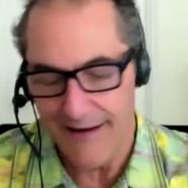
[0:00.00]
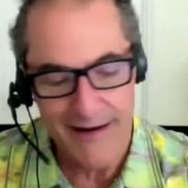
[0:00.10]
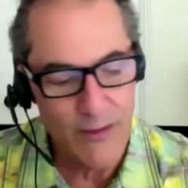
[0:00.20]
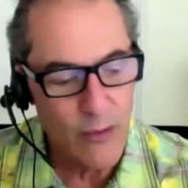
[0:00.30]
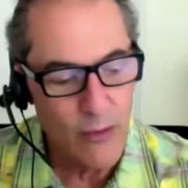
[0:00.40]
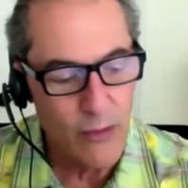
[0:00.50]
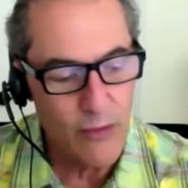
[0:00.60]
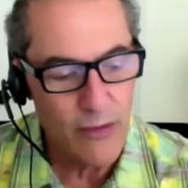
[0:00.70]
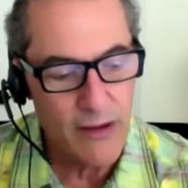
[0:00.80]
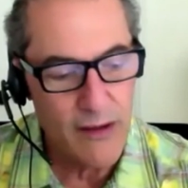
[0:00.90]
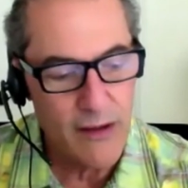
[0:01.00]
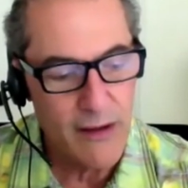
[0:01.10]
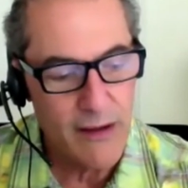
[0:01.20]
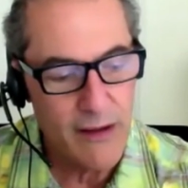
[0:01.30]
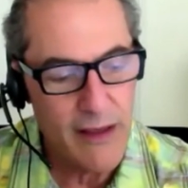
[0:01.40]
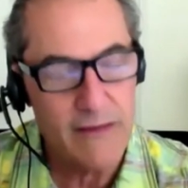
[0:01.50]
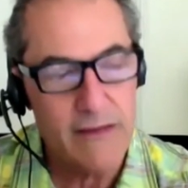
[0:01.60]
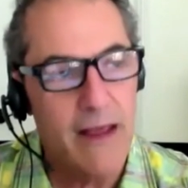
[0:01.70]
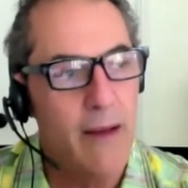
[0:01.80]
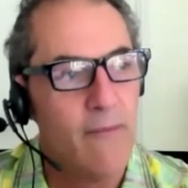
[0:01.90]
it all
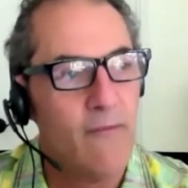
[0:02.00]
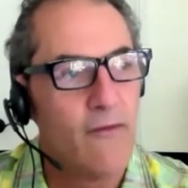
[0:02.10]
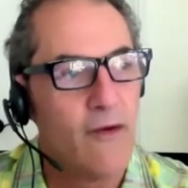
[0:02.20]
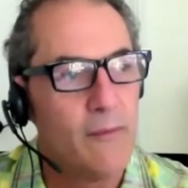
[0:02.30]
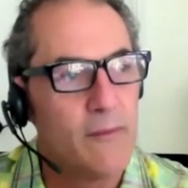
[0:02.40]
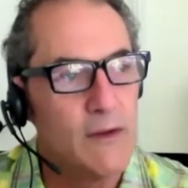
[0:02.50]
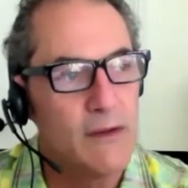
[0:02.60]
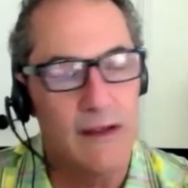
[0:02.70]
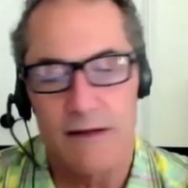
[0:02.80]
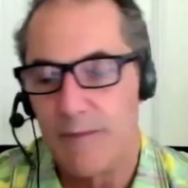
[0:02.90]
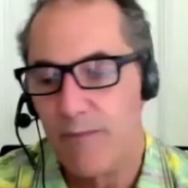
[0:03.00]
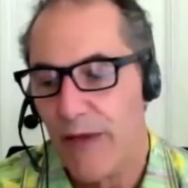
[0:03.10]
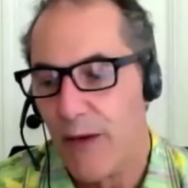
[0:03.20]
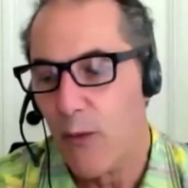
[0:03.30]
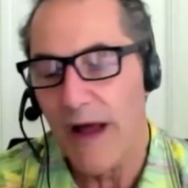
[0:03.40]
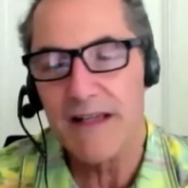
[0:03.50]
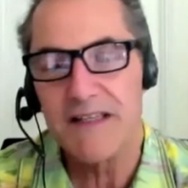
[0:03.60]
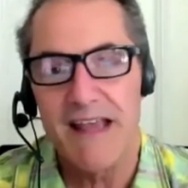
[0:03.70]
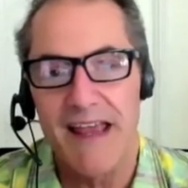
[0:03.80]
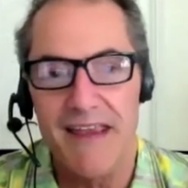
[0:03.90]
has come from two things. One
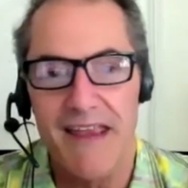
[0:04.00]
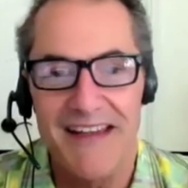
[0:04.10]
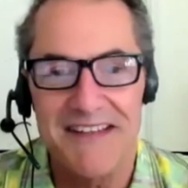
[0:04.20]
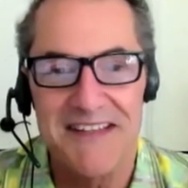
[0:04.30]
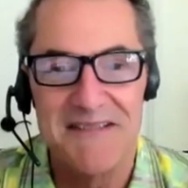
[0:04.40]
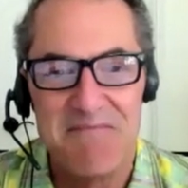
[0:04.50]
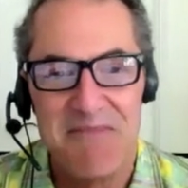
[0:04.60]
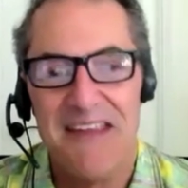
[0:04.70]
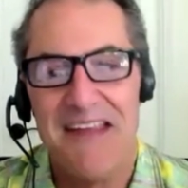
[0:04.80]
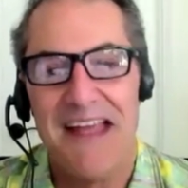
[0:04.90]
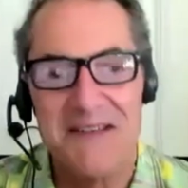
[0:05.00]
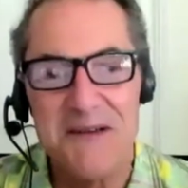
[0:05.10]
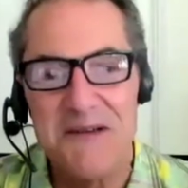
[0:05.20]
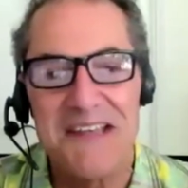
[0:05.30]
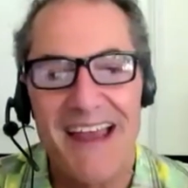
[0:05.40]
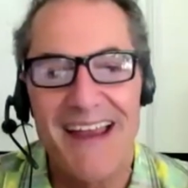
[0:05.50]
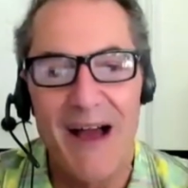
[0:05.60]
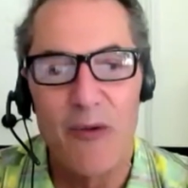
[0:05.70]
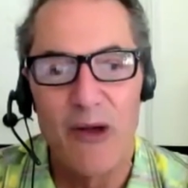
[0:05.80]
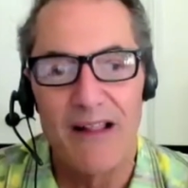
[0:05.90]
is saying yes, and two, saying
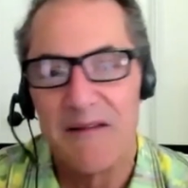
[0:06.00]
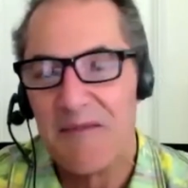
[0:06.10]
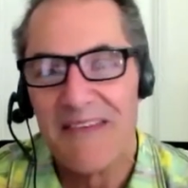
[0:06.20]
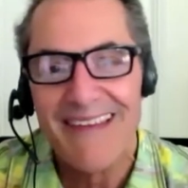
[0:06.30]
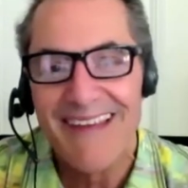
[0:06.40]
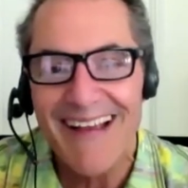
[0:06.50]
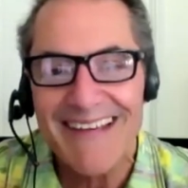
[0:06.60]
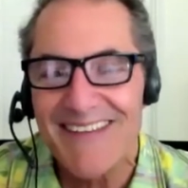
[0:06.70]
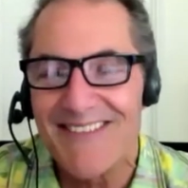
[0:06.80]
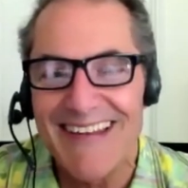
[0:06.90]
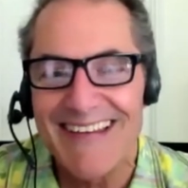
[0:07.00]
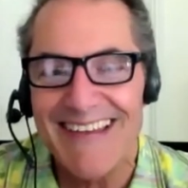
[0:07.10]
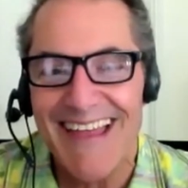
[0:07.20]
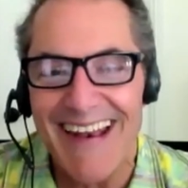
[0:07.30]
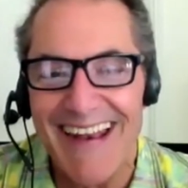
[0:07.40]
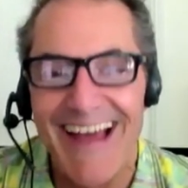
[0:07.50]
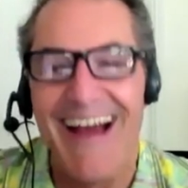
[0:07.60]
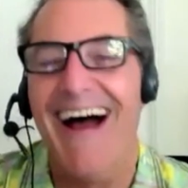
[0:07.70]
I will. How simple is that?